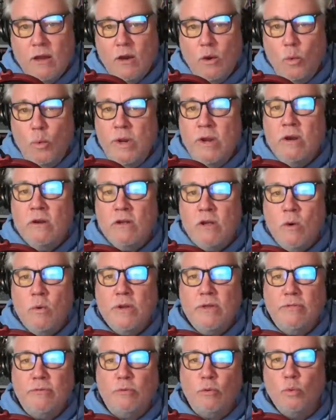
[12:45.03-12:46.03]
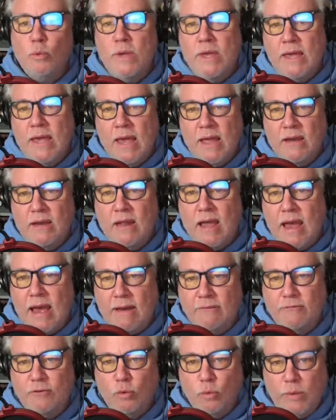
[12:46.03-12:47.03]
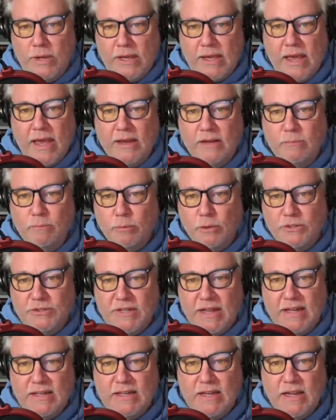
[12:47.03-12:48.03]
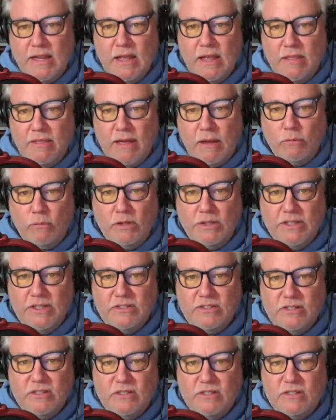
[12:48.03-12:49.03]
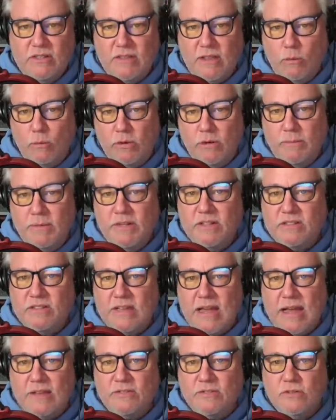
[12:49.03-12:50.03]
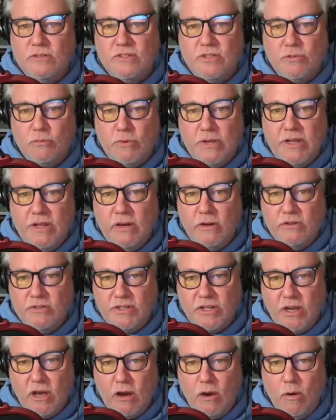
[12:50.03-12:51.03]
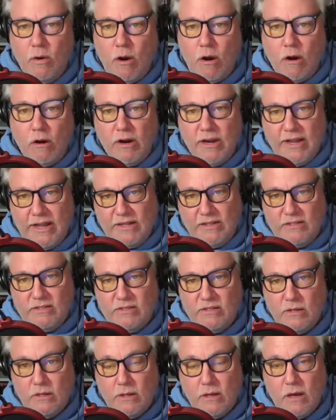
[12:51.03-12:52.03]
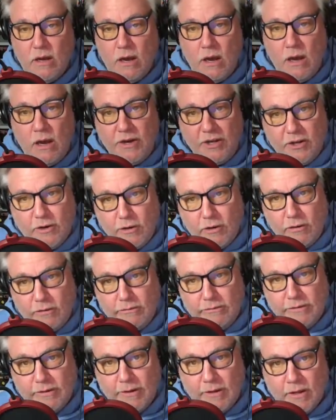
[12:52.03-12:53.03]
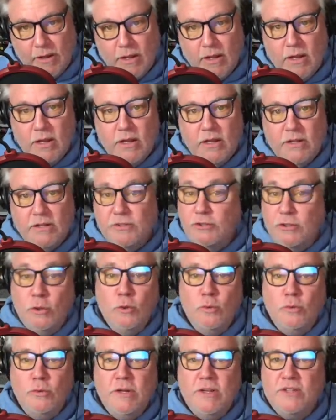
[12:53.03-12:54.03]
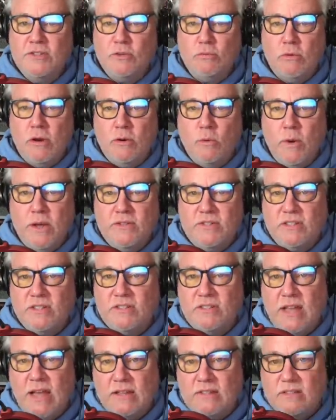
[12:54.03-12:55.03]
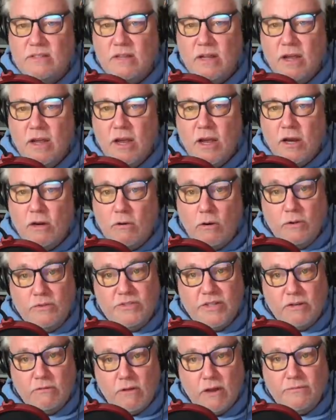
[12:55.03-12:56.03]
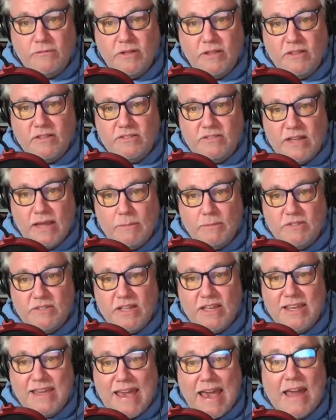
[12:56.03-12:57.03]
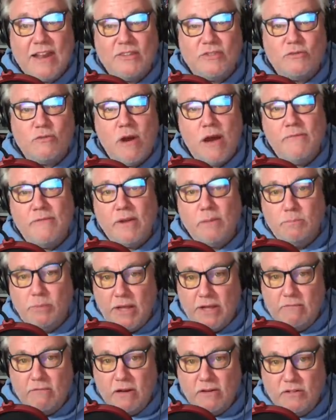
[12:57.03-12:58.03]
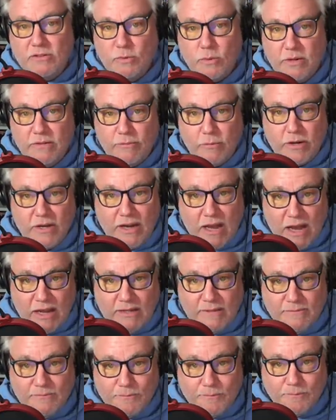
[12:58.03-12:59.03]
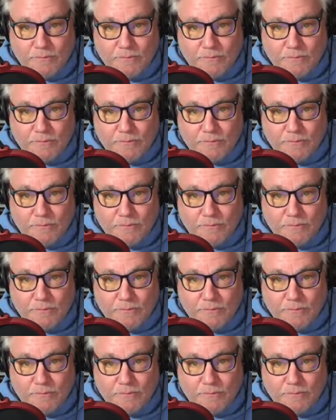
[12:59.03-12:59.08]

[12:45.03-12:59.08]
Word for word: We are going through weekend after weekend pretending that releases that would have been disasters 3 years ago are hits on a curve. Dune is a runaway success, grossing roughly the same as the catastrophic Blade Runner 2049.